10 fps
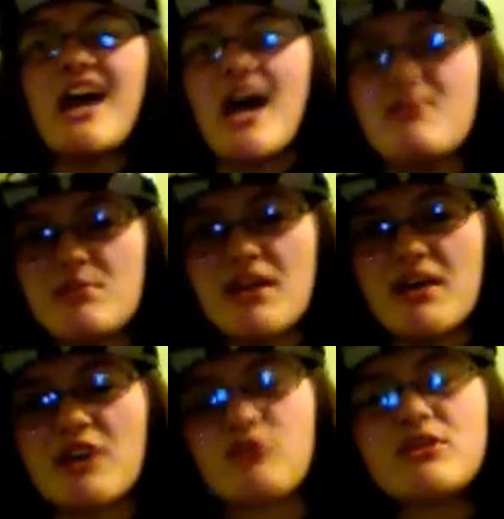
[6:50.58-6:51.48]
be
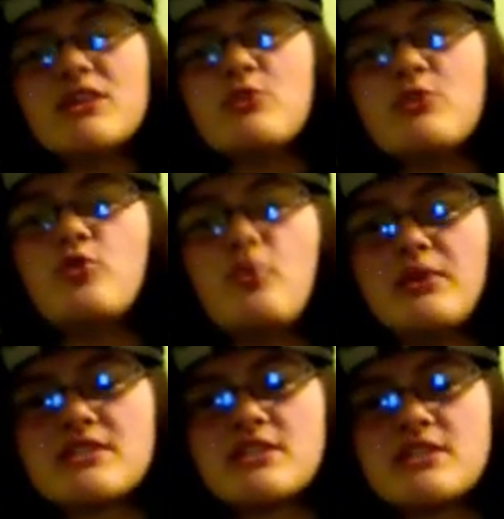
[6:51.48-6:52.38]
making really cool
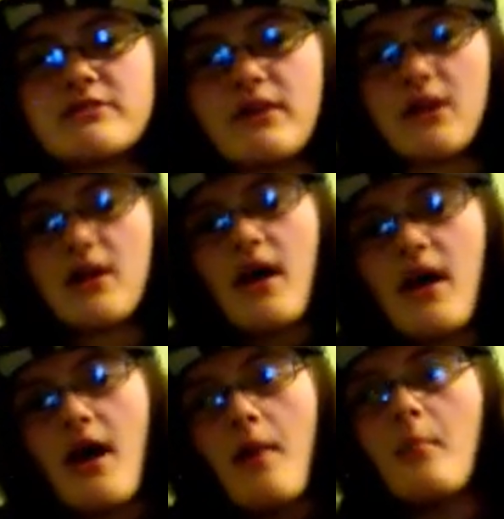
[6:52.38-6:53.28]
pieces of art,
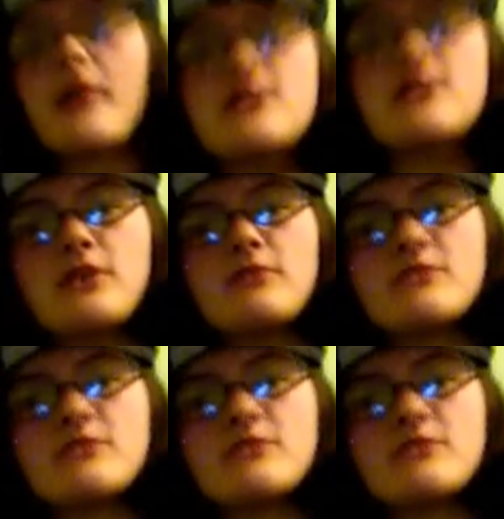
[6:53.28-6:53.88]
but I don't.